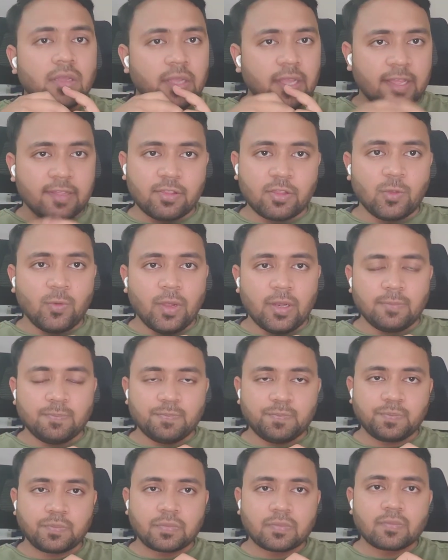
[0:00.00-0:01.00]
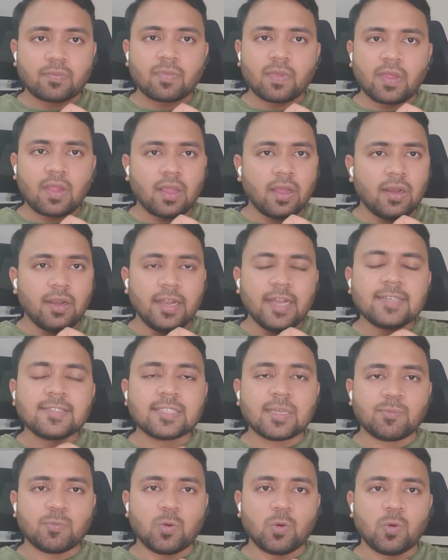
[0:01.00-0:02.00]
SQL. Let's
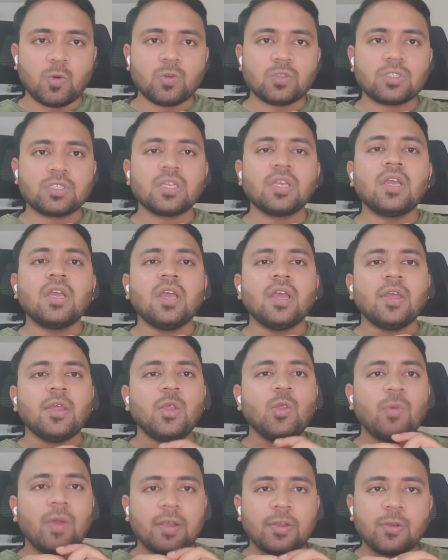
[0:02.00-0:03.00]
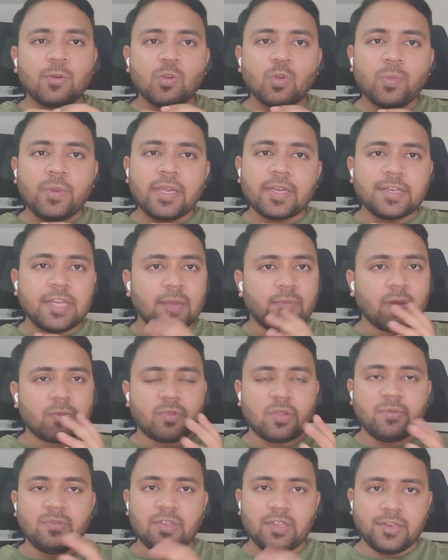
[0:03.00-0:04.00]
suppose you wanted to be a DevOps
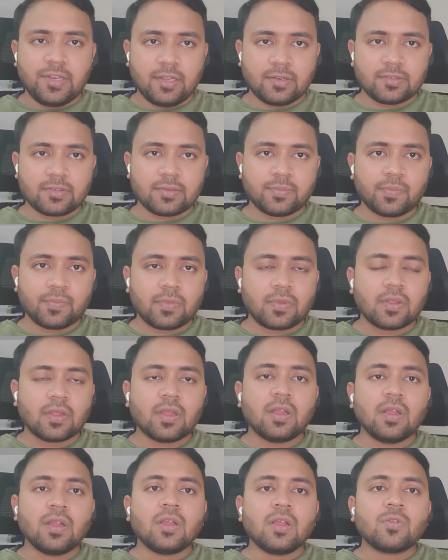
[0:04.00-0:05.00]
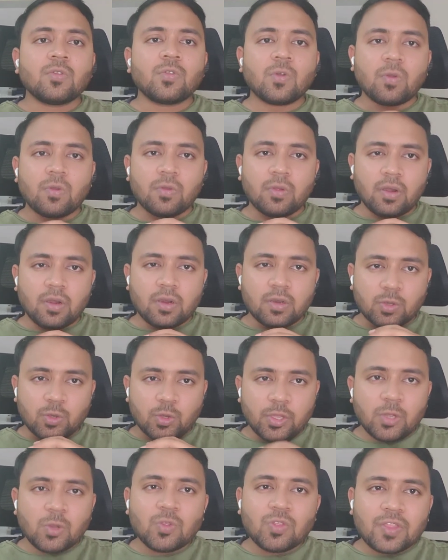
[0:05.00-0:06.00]
engineer. So do
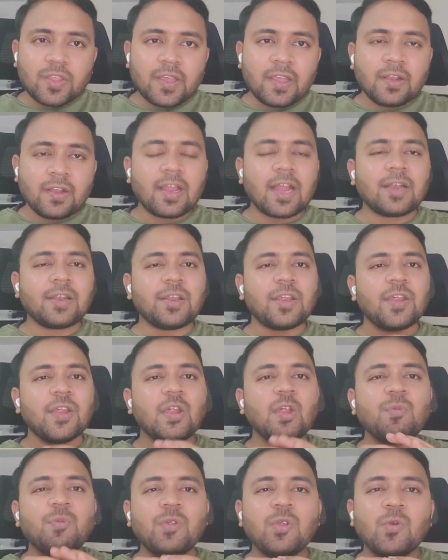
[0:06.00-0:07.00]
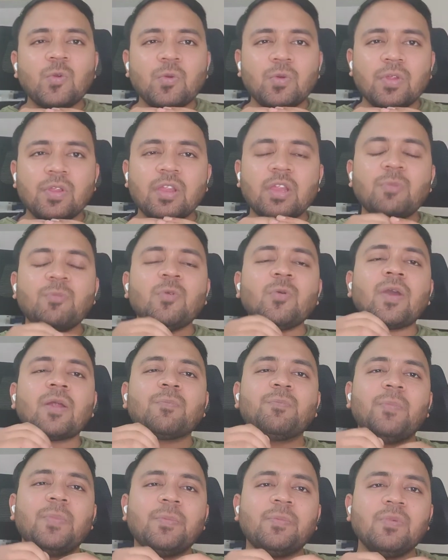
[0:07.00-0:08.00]
you think that if you
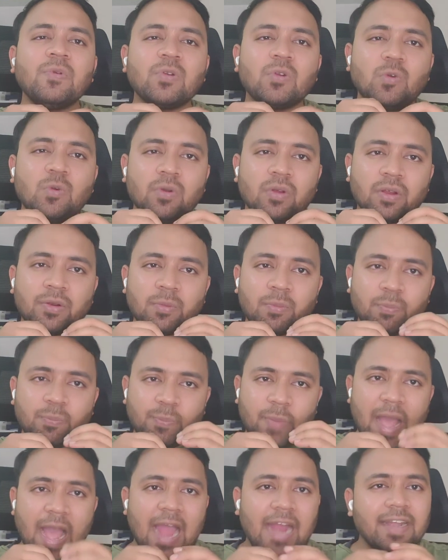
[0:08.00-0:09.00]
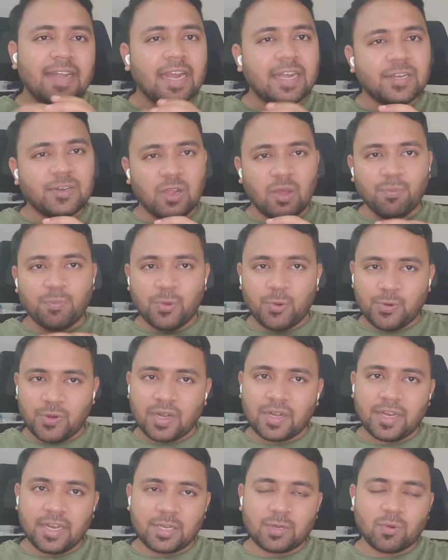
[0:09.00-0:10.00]
are bad at
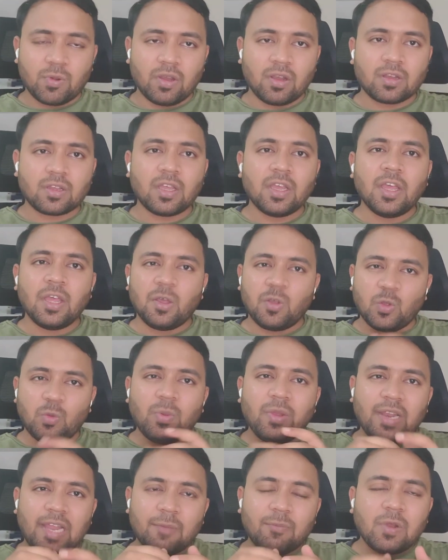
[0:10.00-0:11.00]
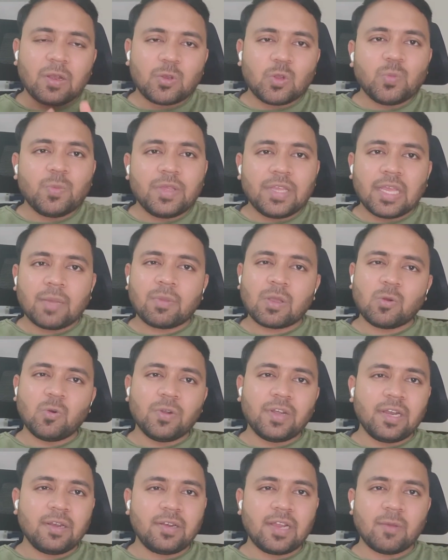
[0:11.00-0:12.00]
computer network, you will be able to become a
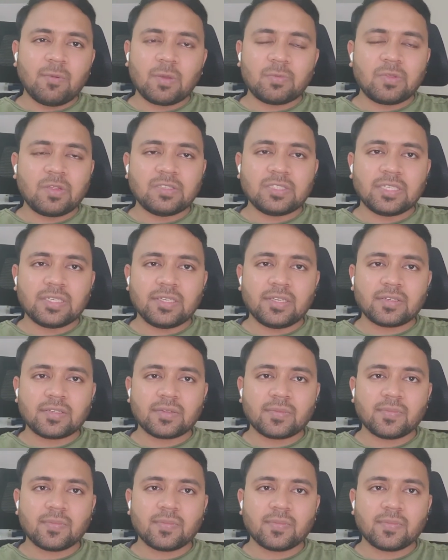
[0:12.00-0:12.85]
good DevOps engineer?